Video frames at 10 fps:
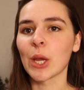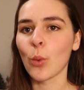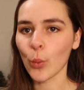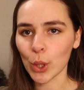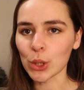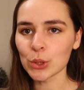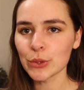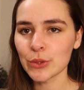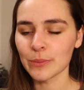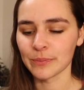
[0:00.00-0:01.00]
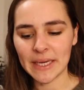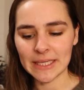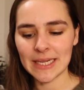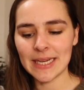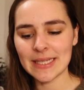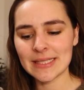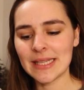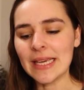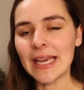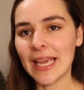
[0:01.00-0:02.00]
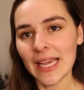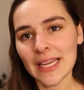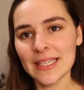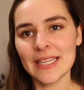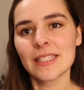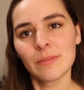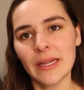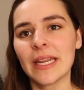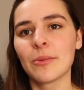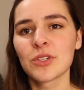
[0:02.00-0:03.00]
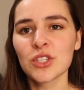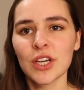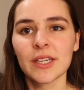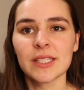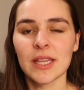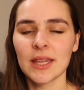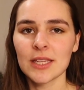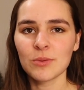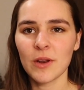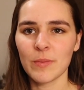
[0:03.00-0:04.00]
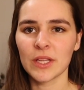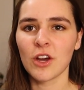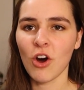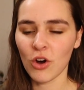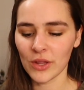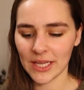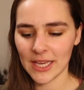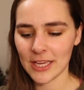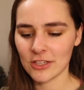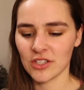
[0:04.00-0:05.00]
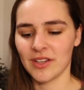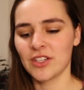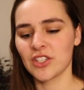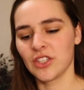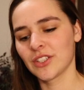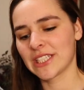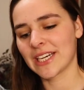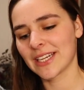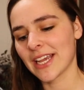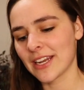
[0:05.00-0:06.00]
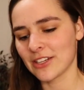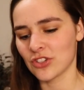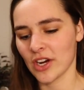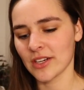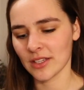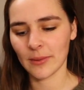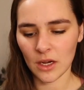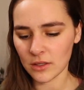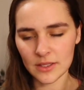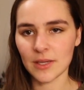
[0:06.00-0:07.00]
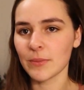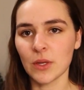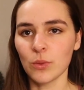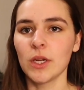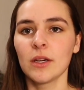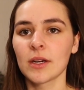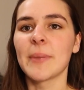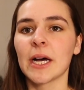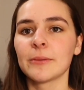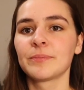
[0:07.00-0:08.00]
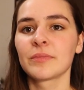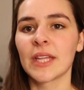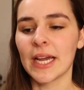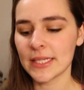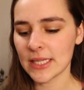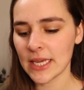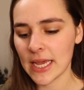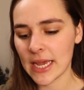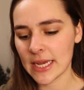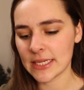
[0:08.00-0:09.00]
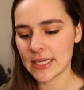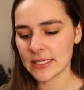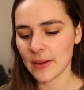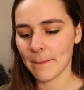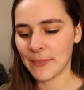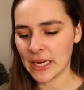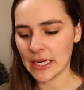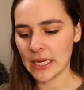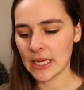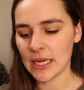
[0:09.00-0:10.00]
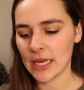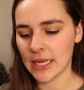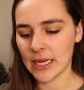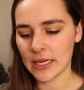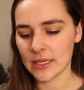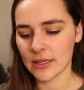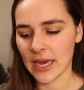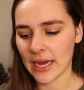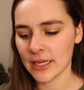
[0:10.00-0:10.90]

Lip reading: words. But it is the Andes beanie, which is good because I think that's what I've been calling it until I just looked at it again and tried to call it something weird. But that is the Andes beanie, and that